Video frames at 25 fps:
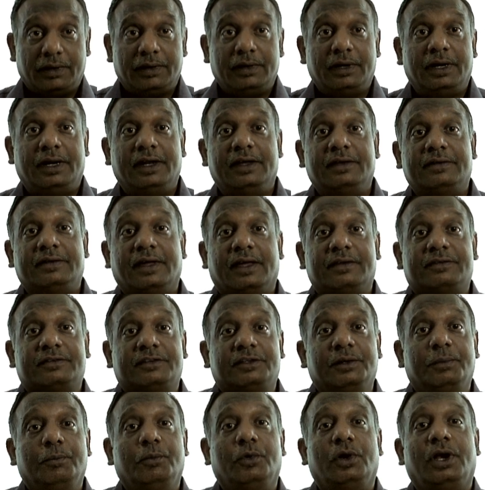it is a
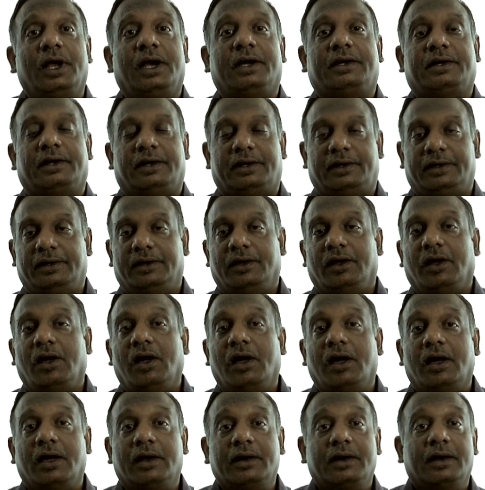simulated
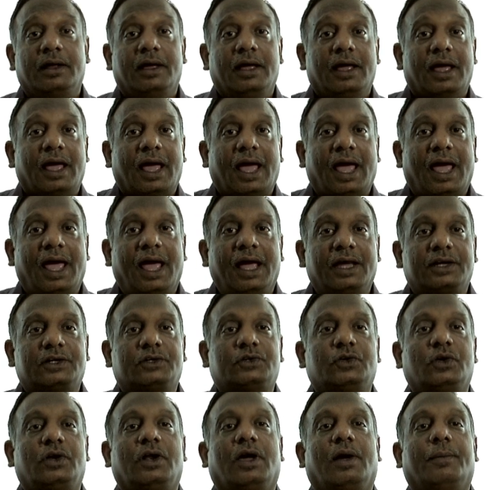or
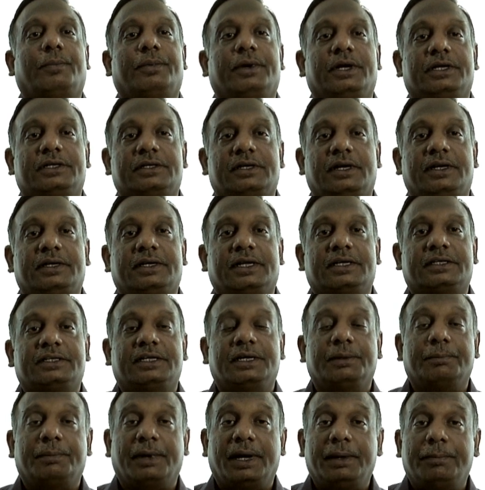actual operational
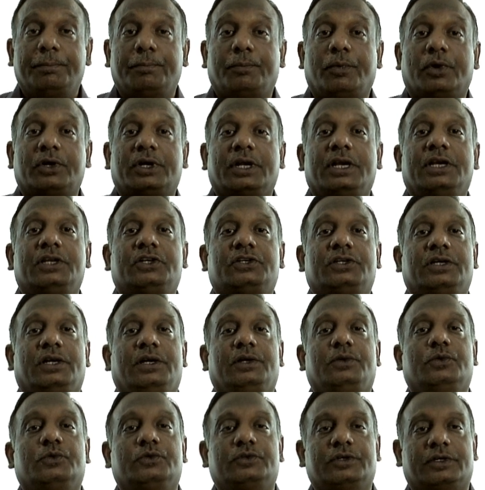testing by potential
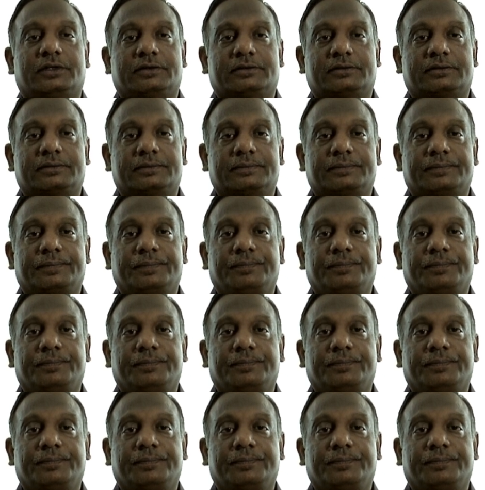users,